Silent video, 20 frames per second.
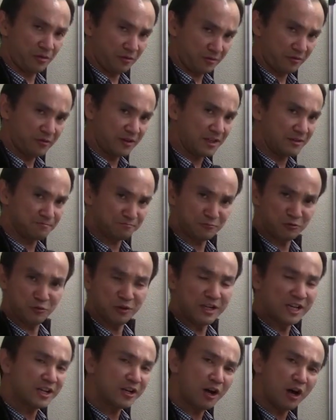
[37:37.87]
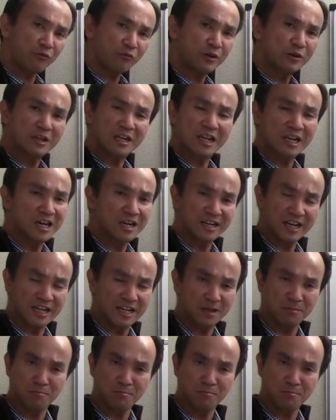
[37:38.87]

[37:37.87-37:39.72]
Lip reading: right? We did not really learn any